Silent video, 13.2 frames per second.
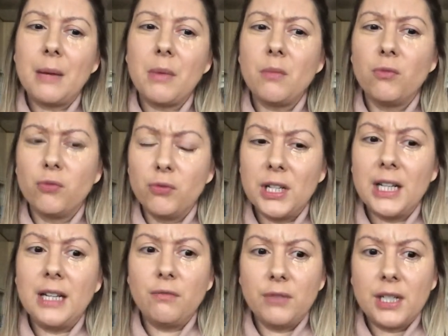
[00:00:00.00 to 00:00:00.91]
I'm
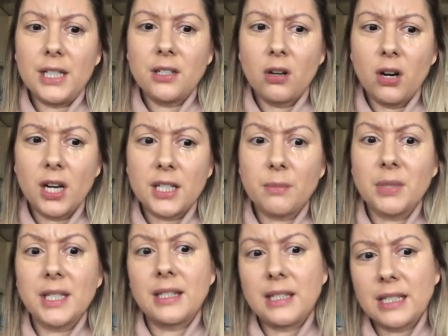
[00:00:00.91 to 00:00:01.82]
really, really tired, and by
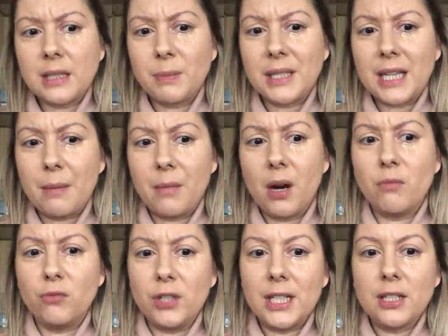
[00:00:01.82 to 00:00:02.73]
6 p.m.
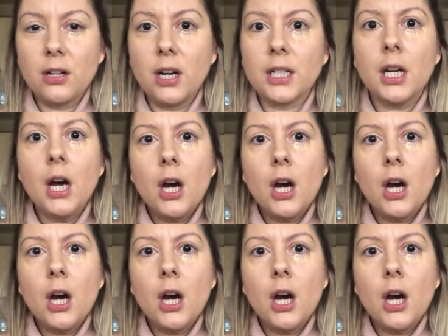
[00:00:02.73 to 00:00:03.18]
I'm really tired.